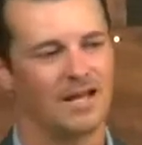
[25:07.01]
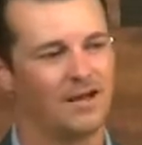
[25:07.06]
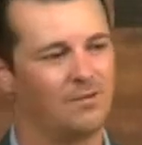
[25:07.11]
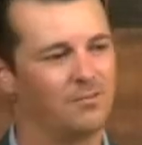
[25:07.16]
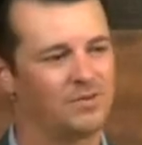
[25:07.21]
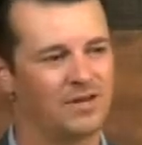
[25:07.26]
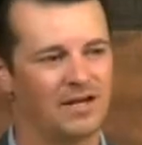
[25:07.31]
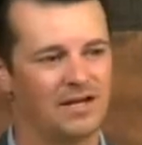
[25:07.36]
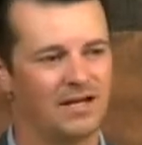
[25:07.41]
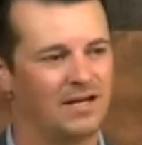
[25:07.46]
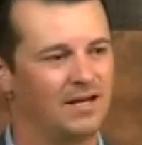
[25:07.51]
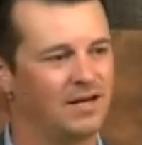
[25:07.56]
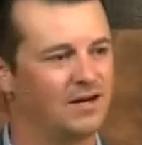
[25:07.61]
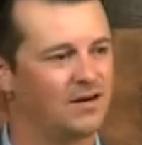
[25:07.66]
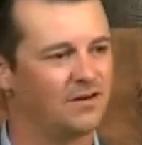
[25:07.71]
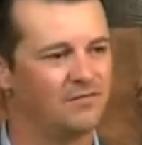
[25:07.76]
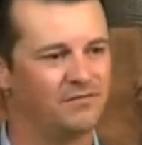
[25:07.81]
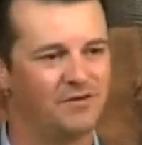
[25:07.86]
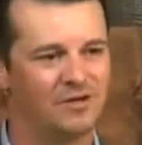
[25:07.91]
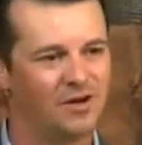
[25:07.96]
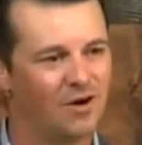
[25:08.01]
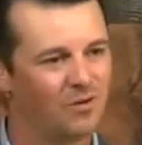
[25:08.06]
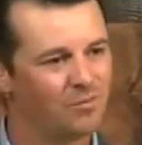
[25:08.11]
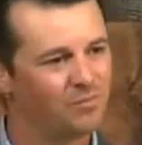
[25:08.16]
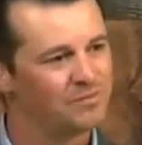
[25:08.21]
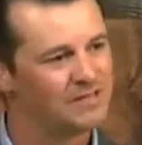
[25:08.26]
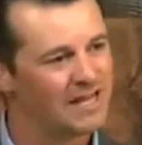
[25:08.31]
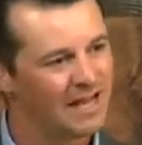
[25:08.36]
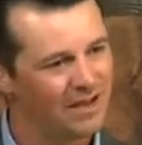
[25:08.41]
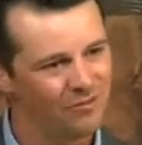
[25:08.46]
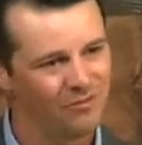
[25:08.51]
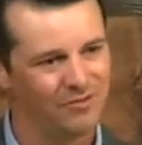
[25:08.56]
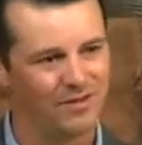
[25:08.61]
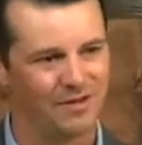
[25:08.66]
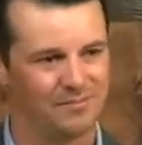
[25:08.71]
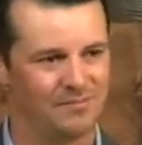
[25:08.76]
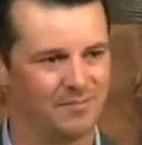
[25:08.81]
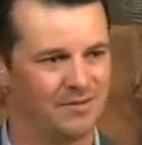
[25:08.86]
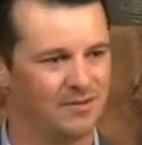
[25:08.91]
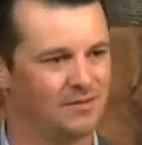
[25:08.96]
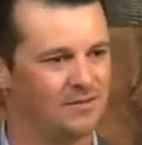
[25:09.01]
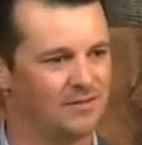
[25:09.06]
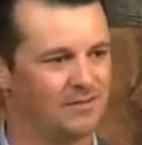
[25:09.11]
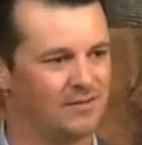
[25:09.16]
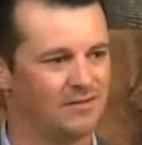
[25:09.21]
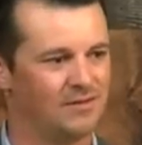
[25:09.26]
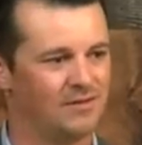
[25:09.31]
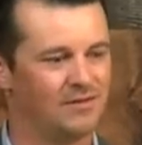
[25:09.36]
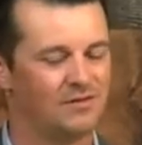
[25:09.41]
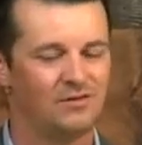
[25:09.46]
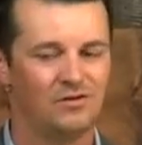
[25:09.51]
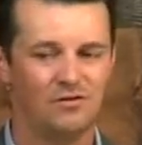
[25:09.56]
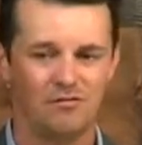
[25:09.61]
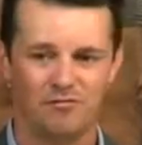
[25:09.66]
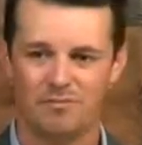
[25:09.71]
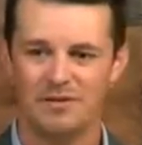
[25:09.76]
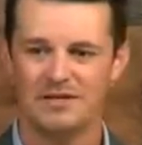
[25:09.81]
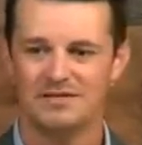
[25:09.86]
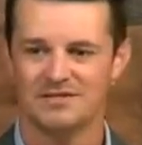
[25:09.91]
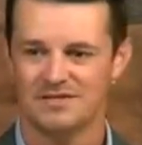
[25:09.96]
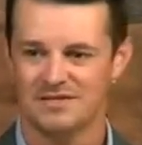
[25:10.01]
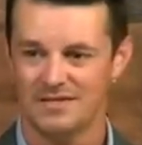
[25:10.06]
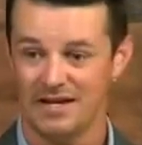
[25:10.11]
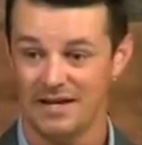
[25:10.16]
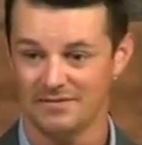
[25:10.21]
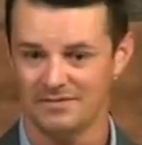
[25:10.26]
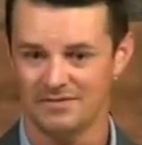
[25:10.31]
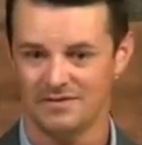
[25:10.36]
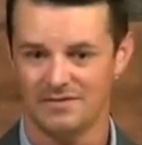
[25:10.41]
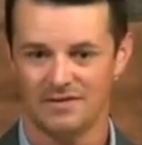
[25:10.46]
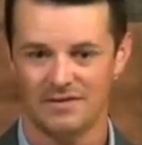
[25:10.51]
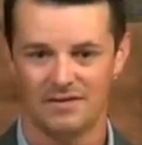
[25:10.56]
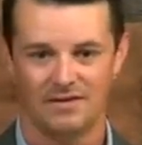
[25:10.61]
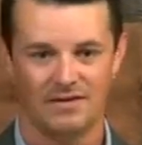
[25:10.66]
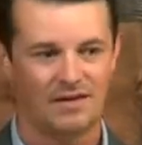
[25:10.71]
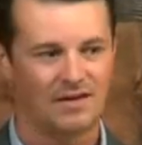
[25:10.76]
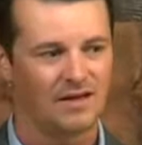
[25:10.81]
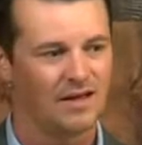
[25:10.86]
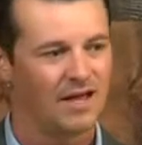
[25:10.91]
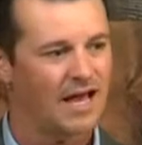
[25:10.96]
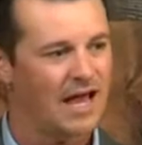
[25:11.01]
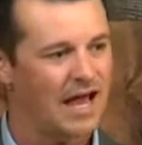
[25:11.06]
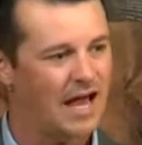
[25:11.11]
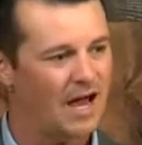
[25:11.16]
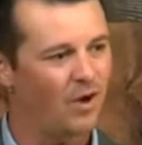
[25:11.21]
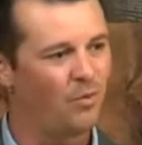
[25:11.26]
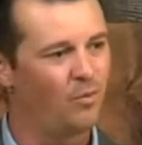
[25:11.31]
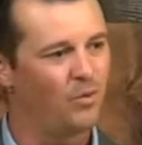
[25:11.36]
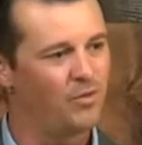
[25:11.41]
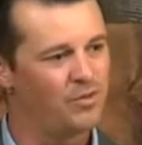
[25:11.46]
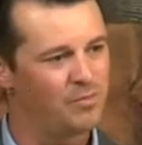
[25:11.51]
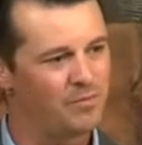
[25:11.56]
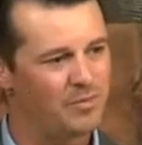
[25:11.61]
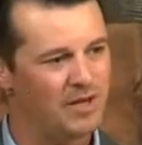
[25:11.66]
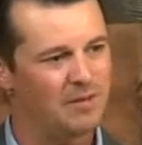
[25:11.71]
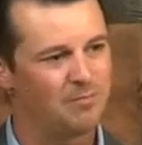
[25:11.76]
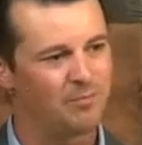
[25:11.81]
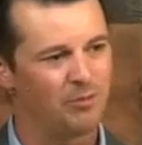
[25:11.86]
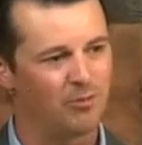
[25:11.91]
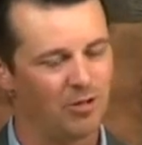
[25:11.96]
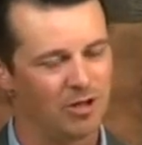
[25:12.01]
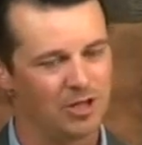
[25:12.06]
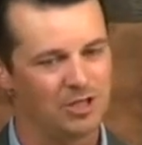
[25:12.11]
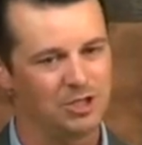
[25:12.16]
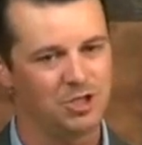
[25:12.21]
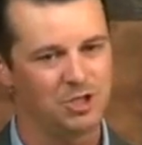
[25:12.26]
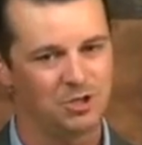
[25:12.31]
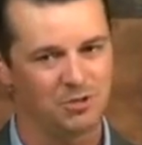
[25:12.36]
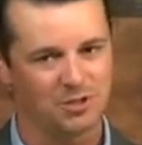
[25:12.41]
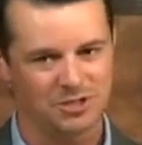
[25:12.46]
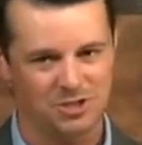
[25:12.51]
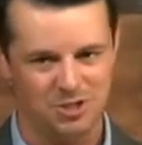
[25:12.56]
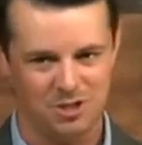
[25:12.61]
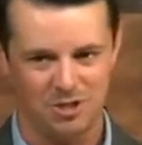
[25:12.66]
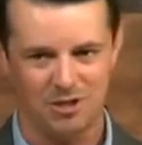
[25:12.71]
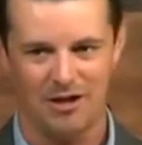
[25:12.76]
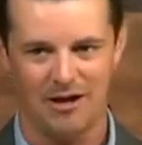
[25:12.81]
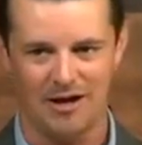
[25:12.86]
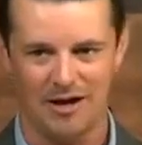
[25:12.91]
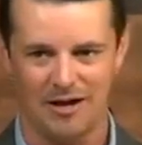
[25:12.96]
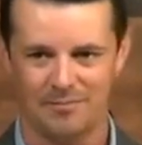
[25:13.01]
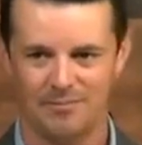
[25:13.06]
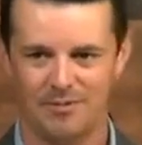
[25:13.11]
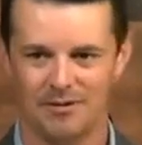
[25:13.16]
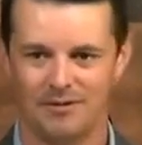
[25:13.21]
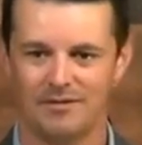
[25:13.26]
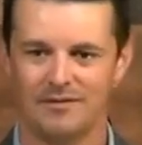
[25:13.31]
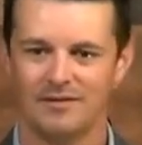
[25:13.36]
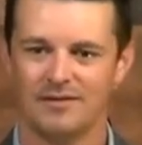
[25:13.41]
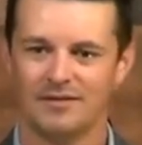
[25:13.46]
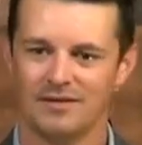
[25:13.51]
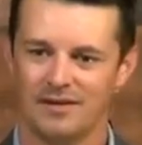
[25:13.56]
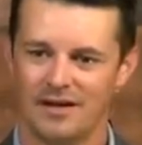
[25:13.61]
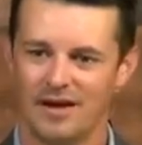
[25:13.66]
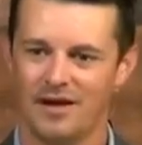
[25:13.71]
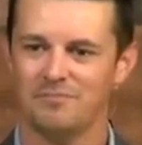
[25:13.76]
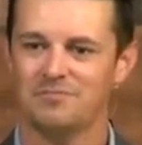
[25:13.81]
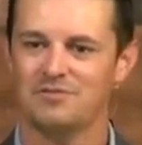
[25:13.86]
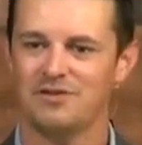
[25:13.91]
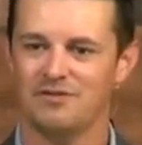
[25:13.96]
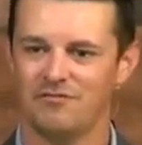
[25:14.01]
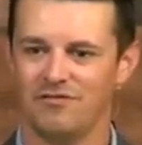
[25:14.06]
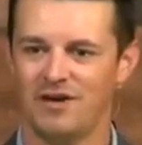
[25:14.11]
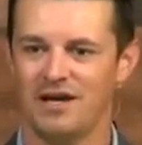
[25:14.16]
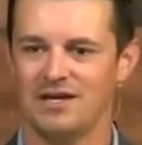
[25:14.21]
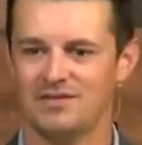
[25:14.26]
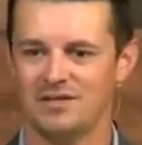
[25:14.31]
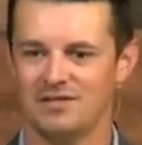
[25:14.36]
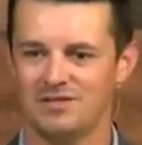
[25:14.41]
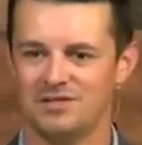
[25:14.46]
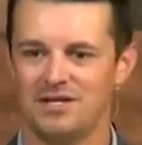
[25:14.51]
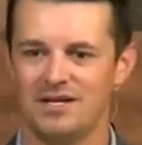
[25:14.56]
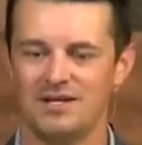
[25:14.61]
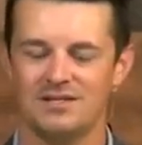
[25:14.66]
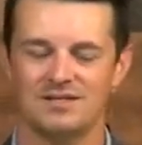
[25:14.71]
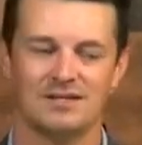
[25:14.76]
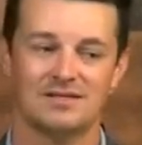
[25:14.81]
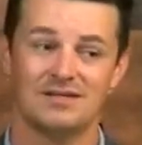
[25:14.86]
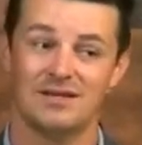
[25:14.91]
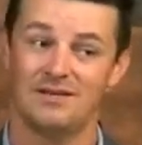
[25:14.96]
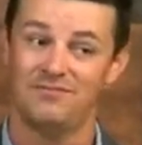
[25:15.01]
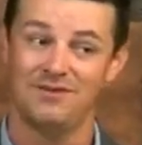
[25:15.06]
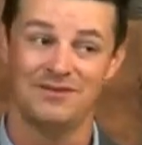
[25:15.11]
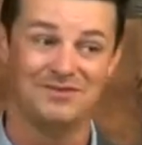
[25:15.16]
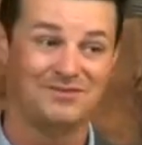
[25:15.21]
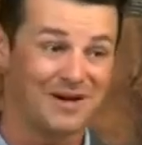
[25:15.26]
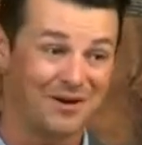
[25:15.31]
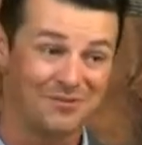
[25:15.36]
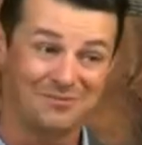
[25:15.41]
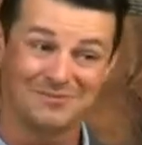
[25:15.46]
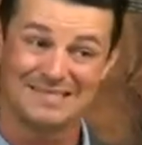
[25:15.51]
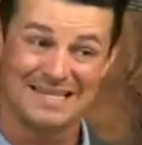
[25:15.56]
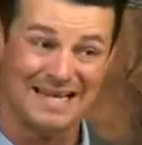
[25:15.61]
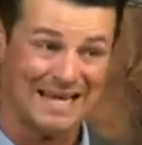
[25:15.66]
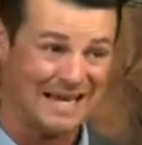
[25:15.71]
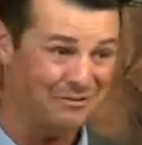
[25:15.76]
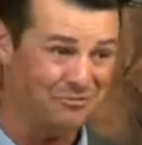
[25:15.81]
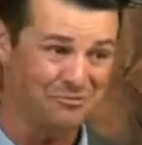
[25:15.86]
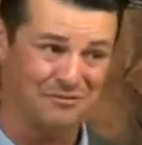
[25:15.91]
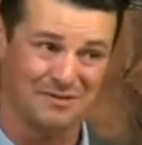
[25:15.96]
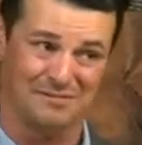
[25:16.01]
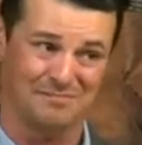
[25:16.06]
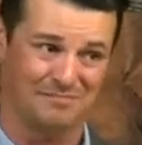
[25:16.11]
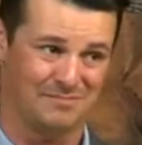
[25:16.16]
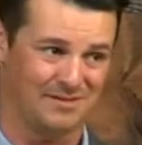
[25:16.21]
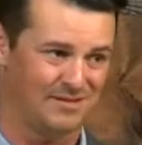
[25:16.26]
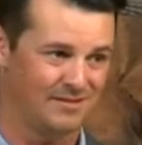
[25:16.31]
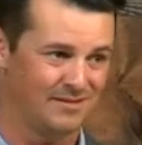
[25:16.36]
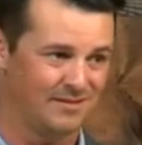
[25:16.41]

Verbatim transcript: How will they hear if you don't tell them? You've been sent. How will the people in your job come to faith in Jesus if you don't tell them?